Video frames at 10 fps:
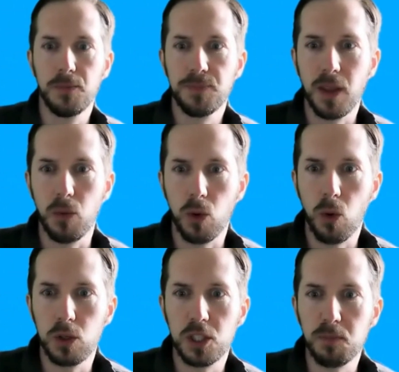It
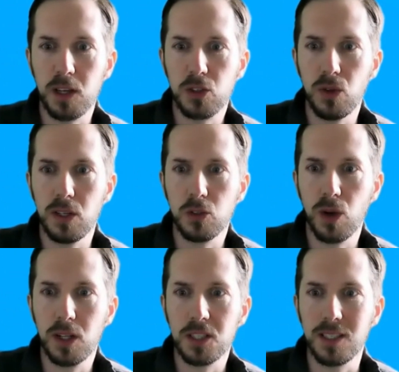records special
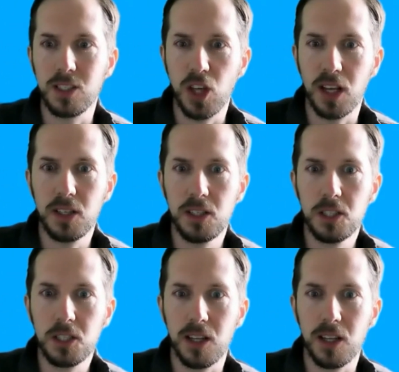interest and agendas.